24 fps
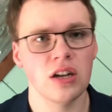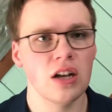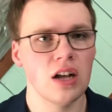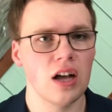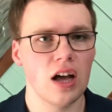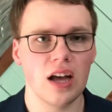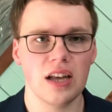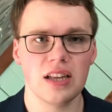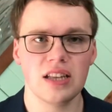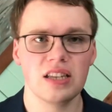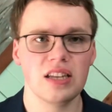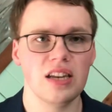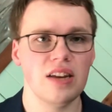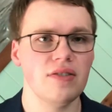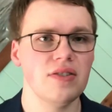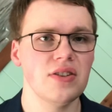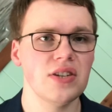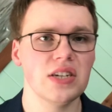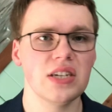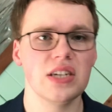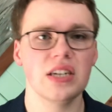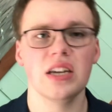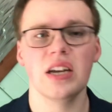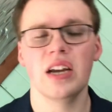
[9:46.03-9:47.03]
Uh,
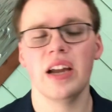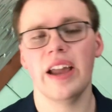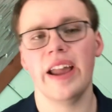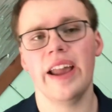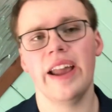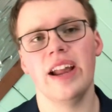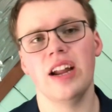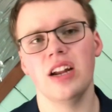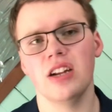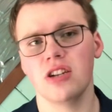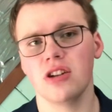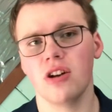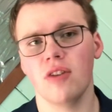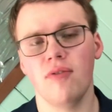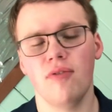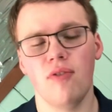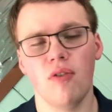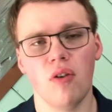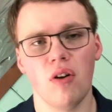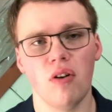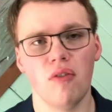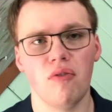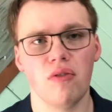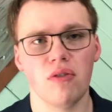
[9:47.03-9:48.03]
Stevens, A H L
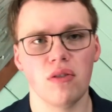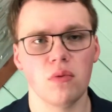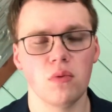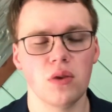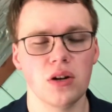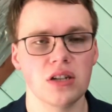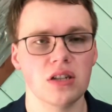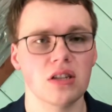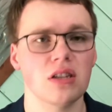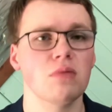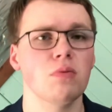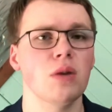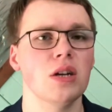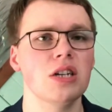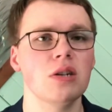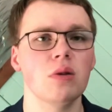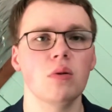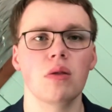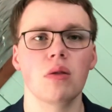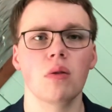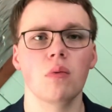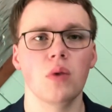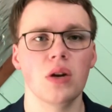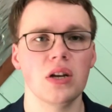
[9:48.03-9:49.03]
forward for the Wings, especially
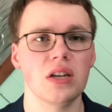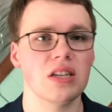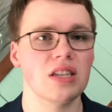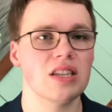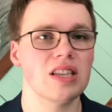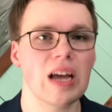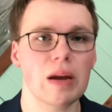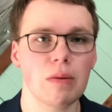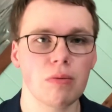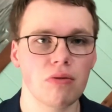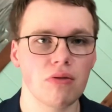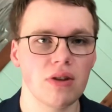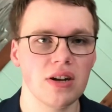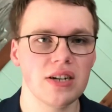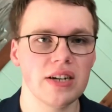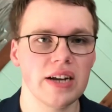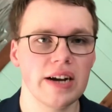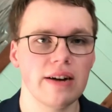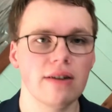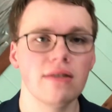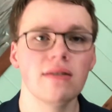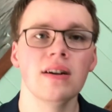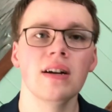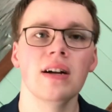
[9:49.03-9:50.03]
with the Wings' depth right
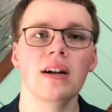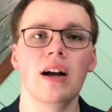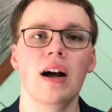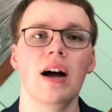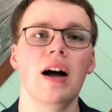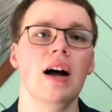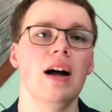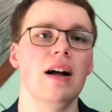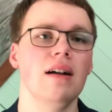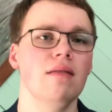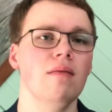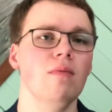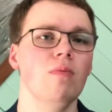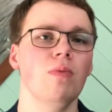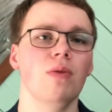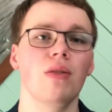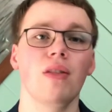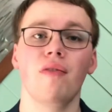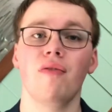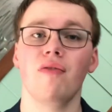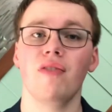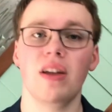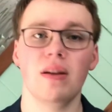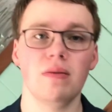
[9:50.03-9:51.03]
now. Uh, the
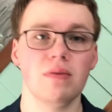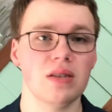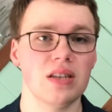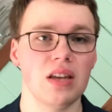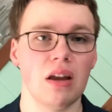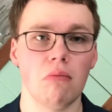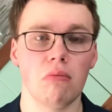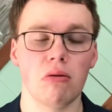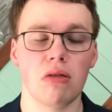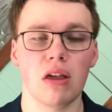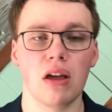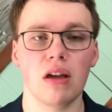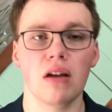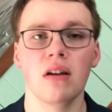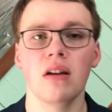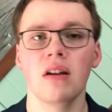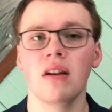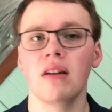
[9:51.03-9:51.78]
Flames, same thing.